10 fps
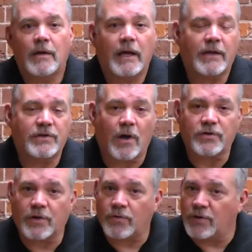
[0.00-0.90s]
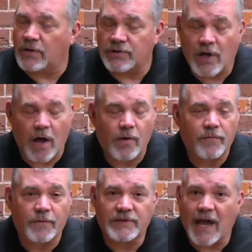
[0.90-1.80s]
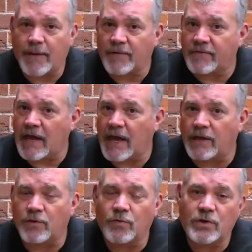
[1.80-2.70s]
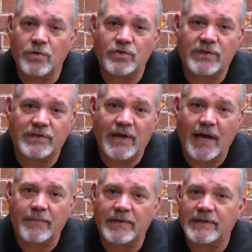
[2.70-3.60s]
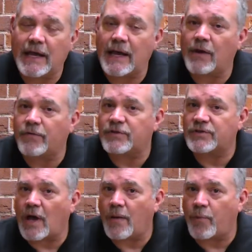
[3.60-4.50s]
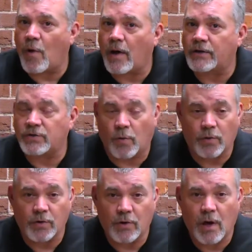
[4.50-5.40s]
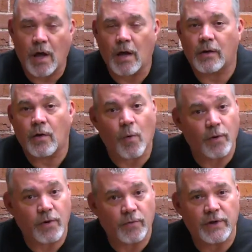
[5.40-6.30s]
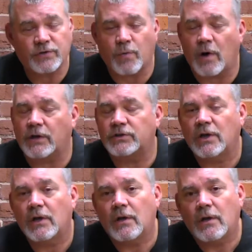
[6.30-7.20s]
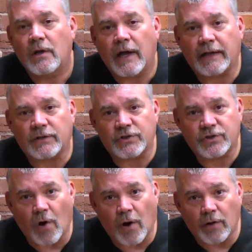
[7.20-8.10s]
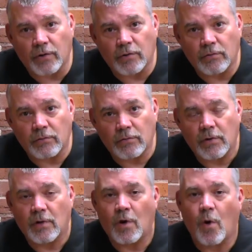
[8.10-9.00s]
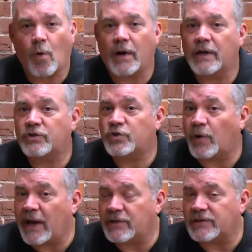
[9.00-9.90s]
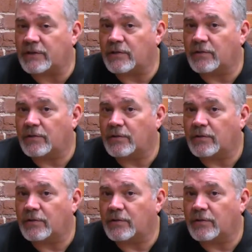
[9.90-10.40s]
It's also, you can toggle for time of day. You will use the time of day on the stopwatch or your clock or your wristwatch at the start or at a transit